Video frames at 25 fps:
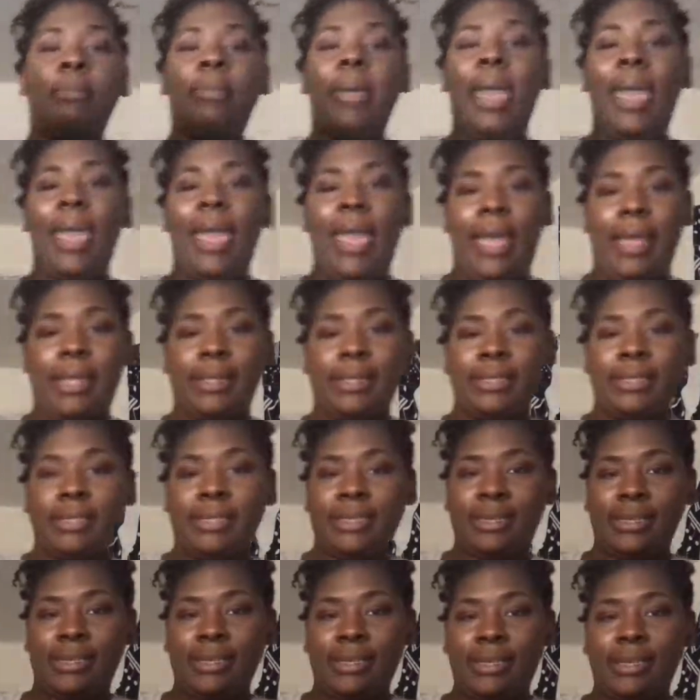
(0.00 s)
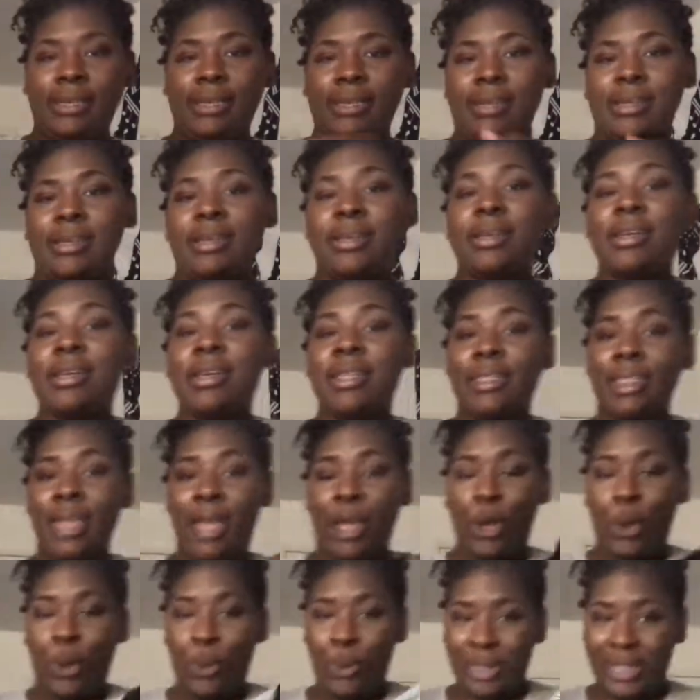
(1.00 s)
pants
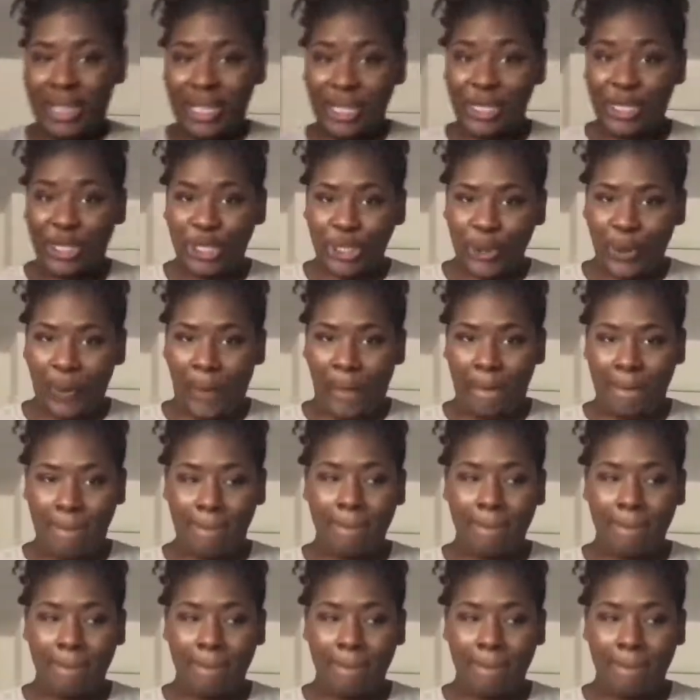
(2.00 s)
that go with this suit.